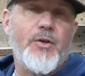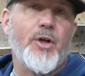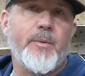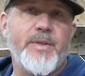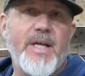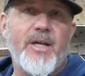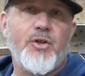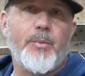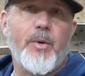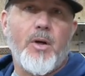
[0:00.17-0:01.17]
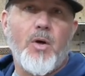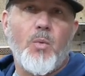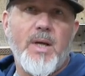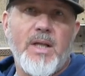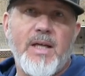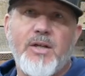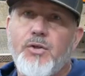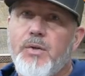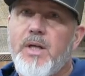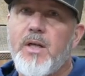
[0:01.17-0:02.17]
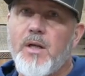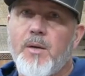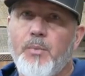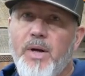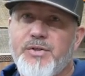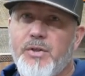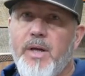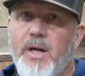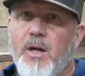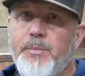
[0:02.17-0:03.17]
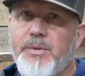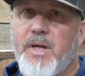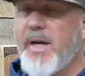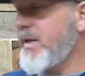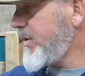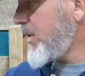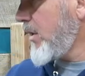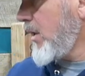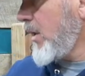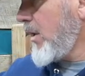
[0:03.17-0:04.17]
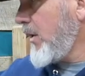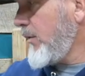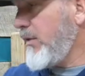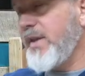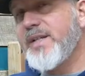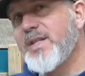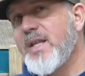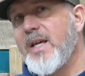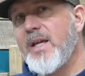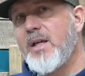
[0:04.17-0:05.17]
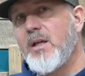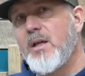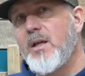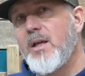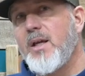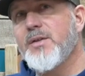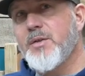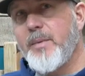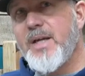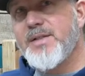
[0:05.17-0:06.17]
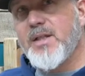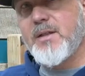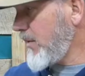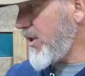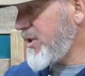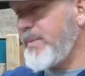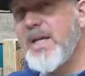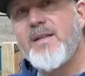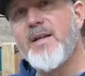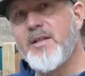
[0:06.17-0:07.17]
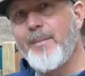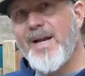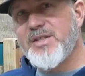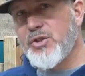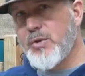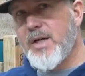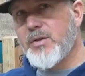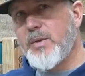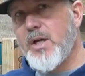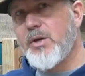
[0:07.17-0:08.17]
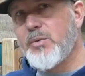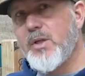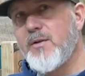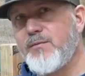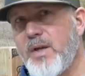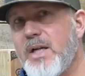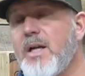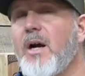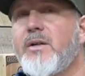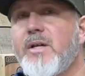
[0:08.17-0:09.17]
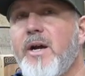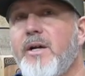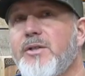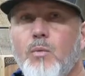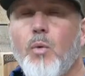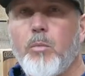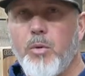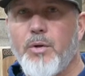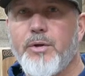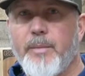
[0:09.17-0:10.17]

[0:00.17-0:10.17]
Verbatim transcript: you're going to be taking your Bronco wheeling and you need a compressor to air up your tires, this thing is amazing. The speed that the MaxiTrac 300 inflated our tires will blow your